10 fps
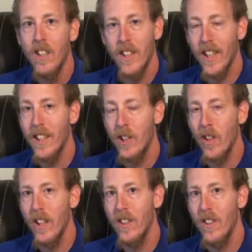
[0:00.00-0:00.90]
Check out the
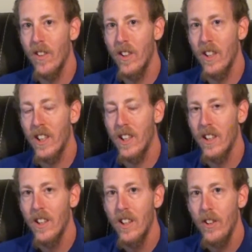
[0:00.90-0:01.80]
trailer on
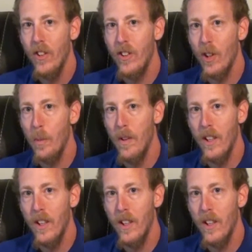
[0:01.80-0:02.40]
YouTube.